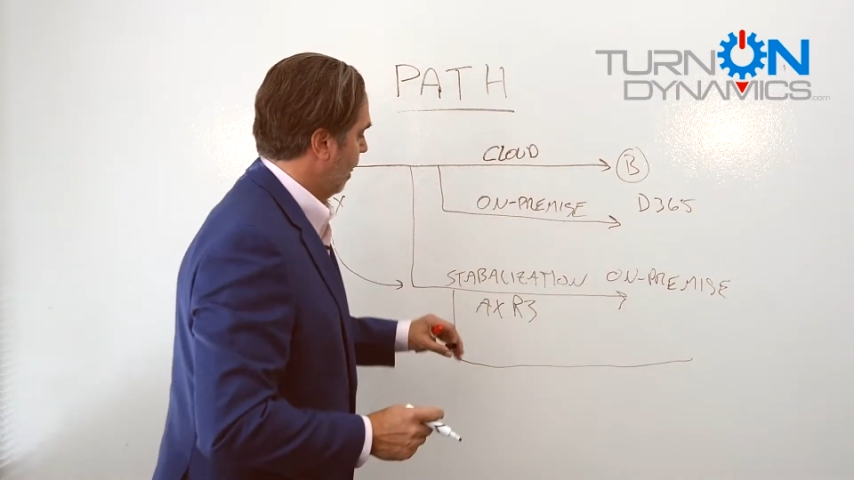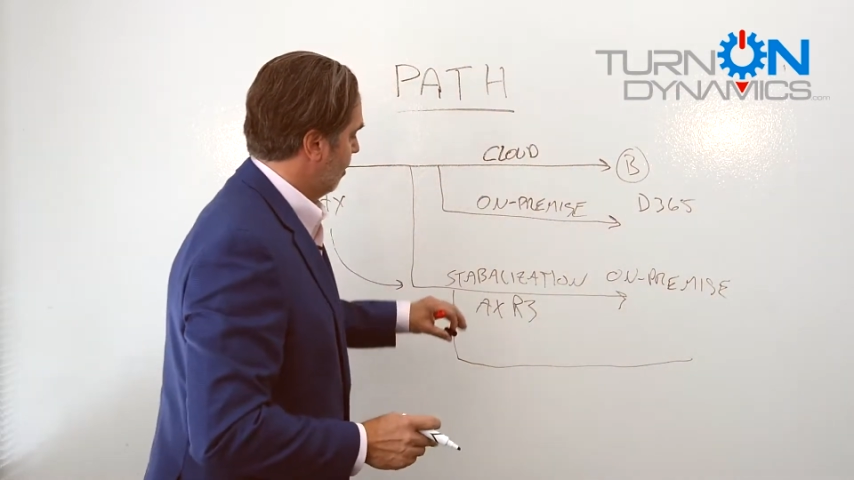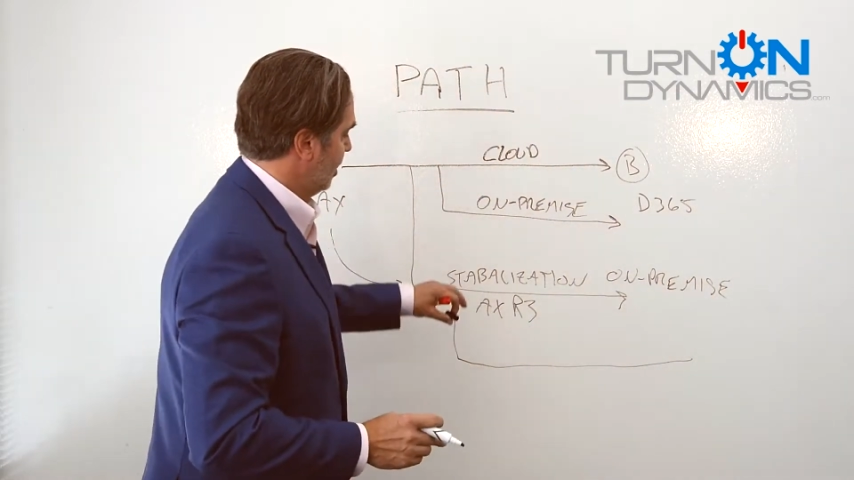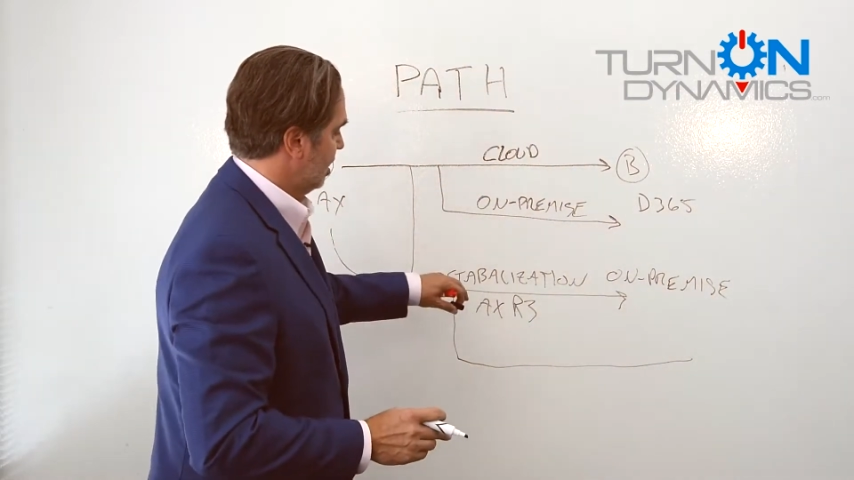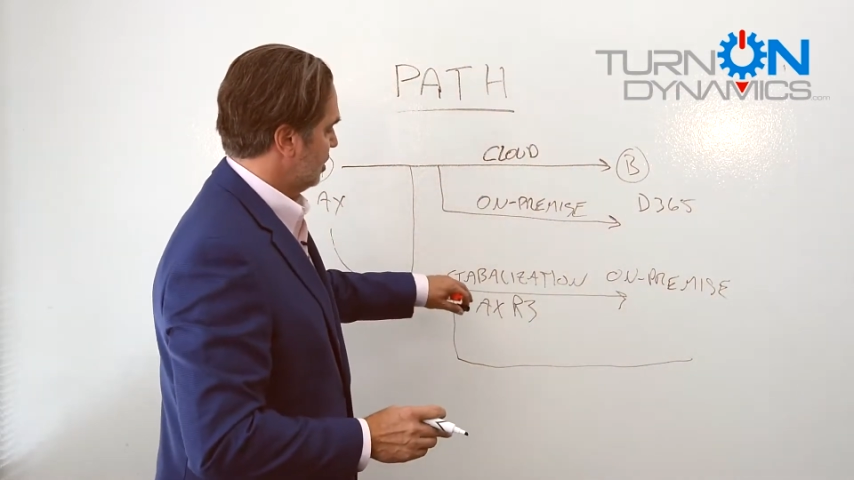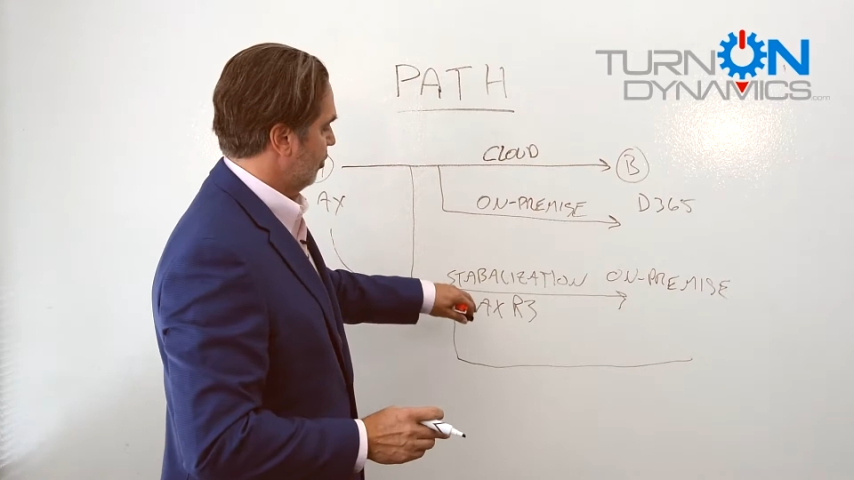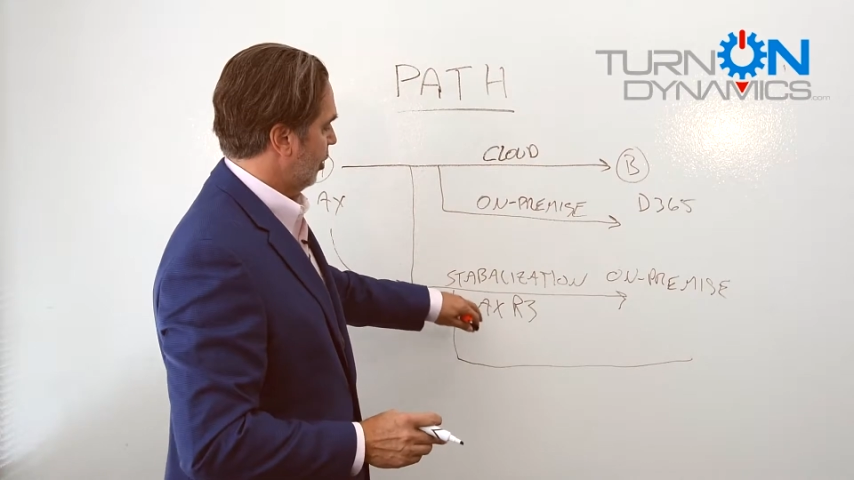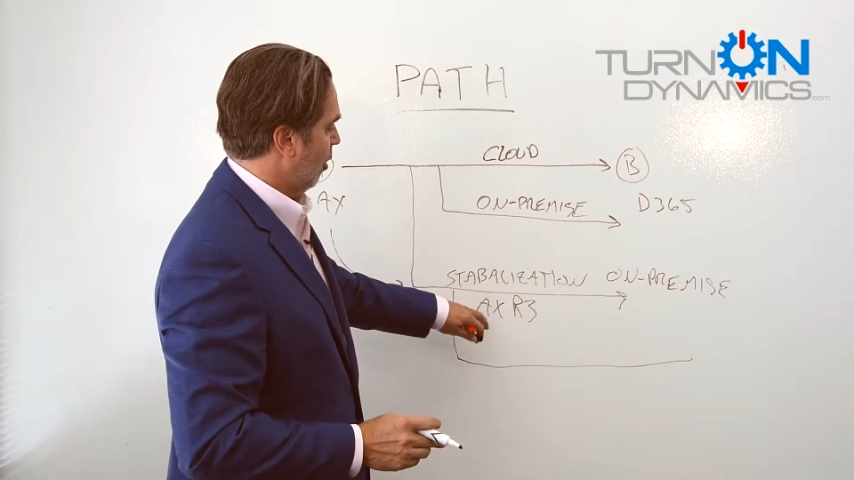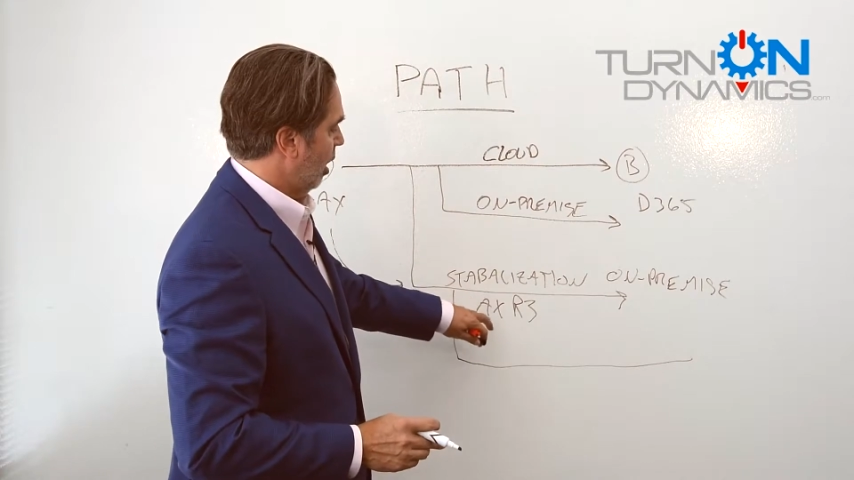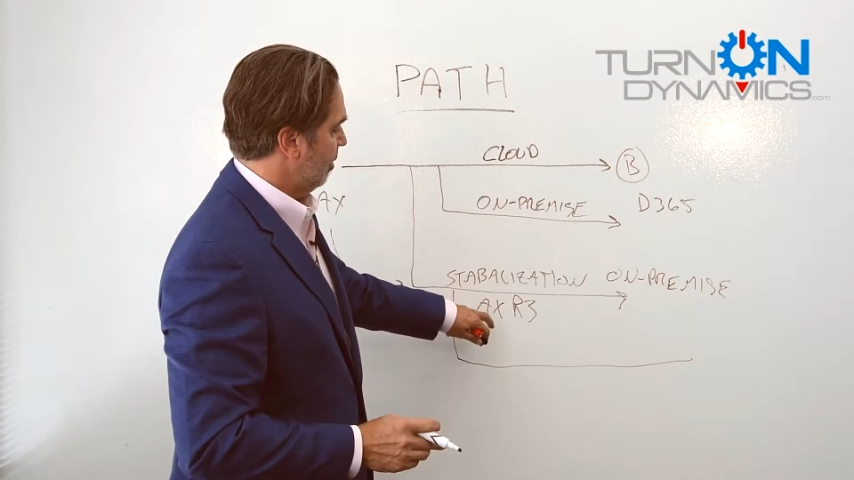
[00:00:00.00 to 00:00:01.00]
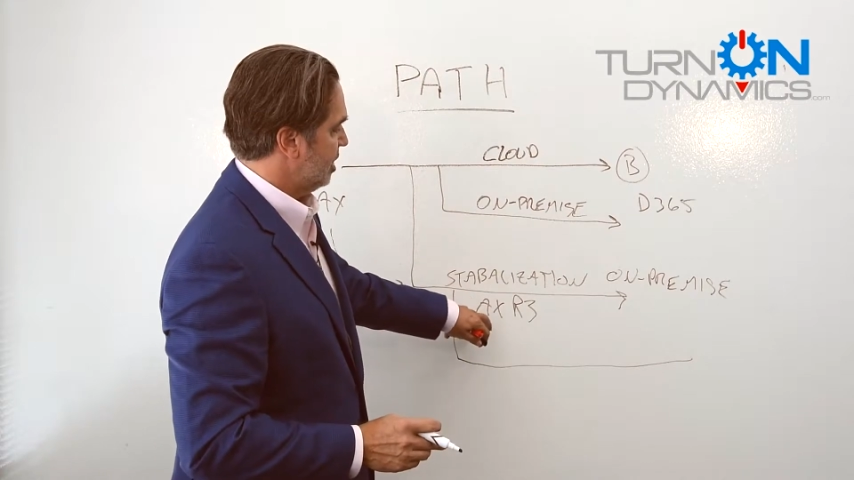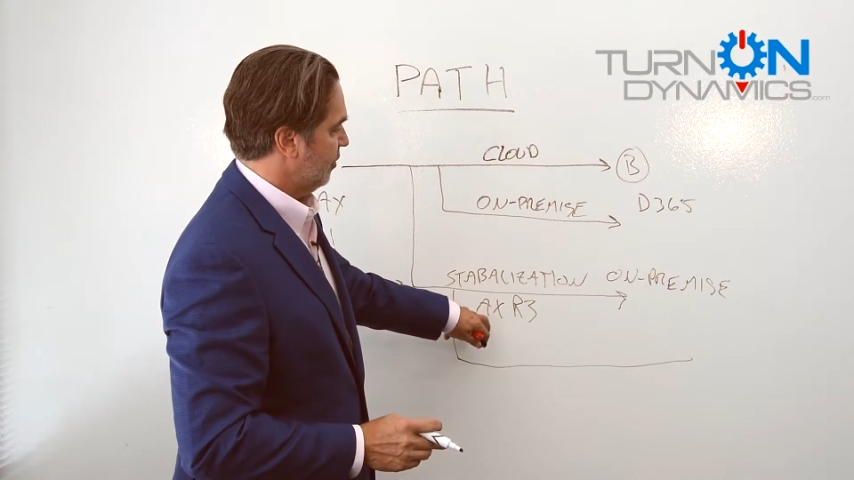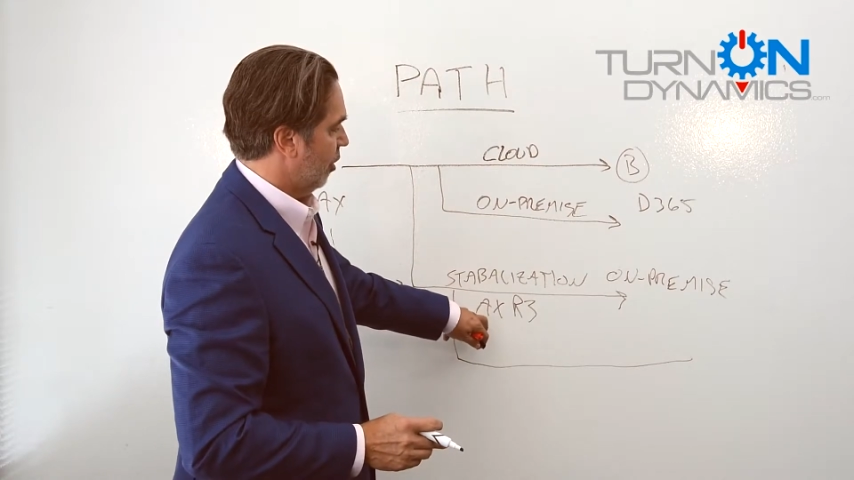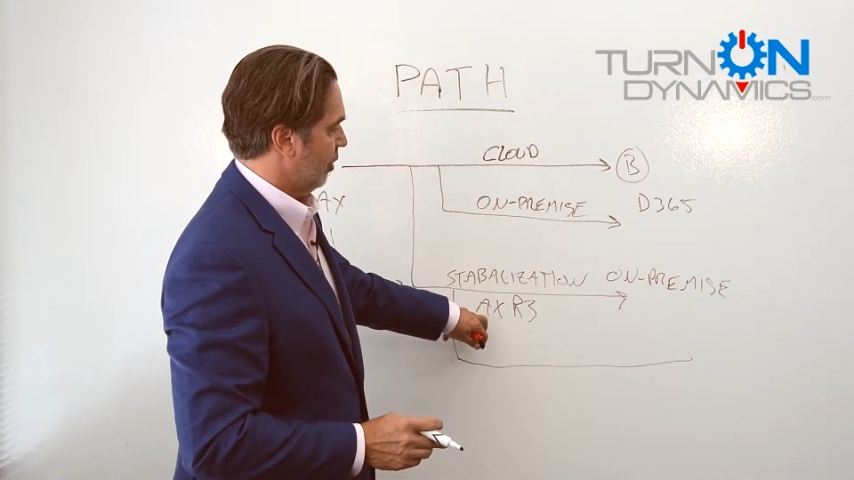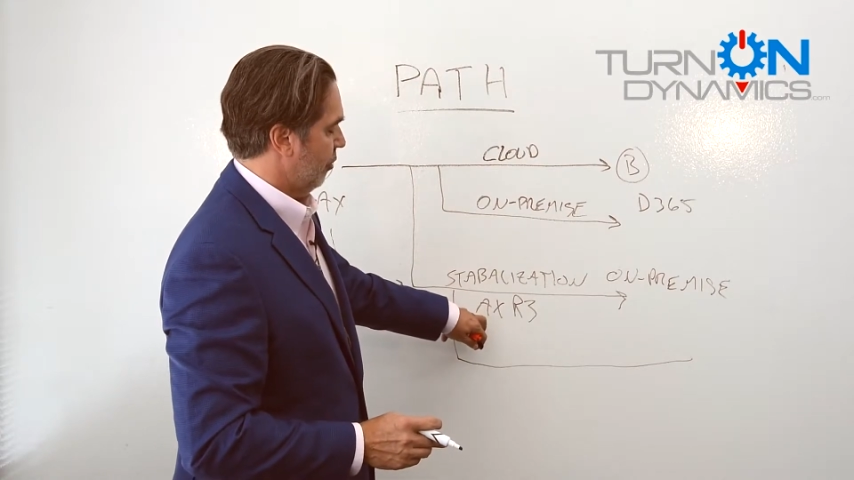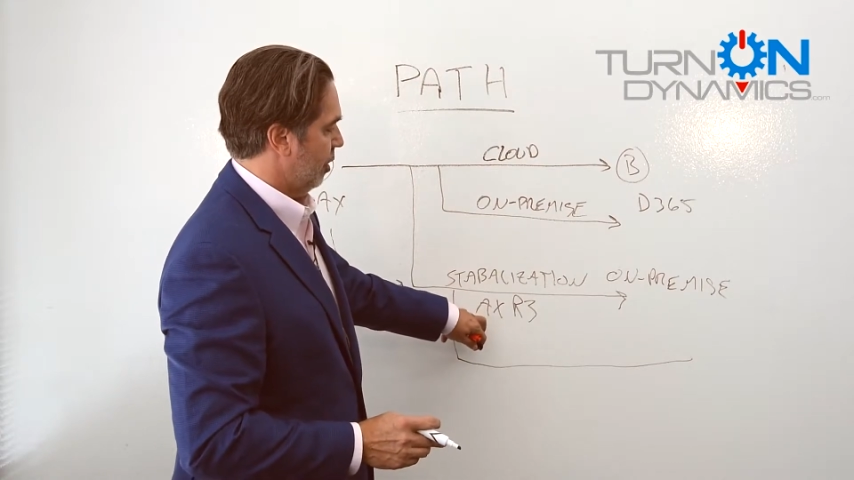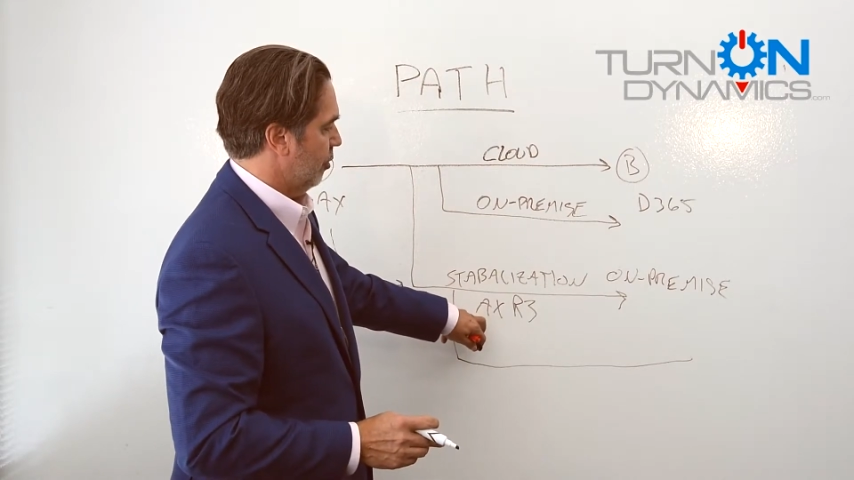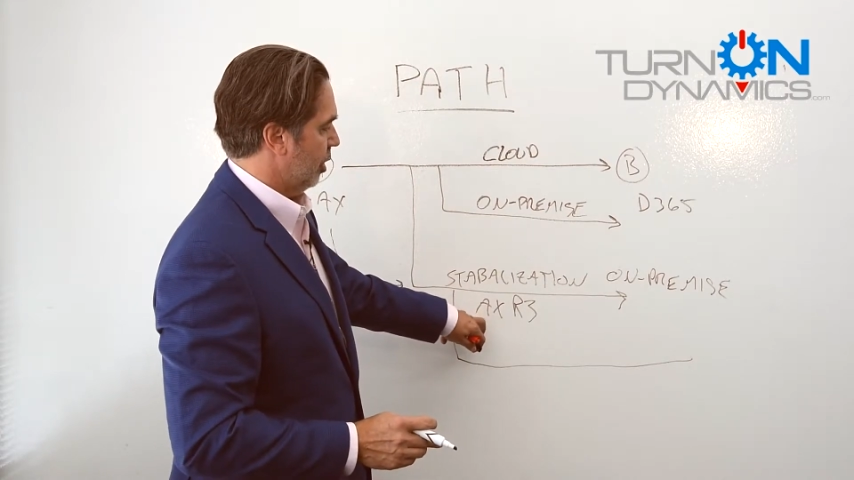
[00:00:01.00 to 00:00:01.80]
because the requirements of R3 were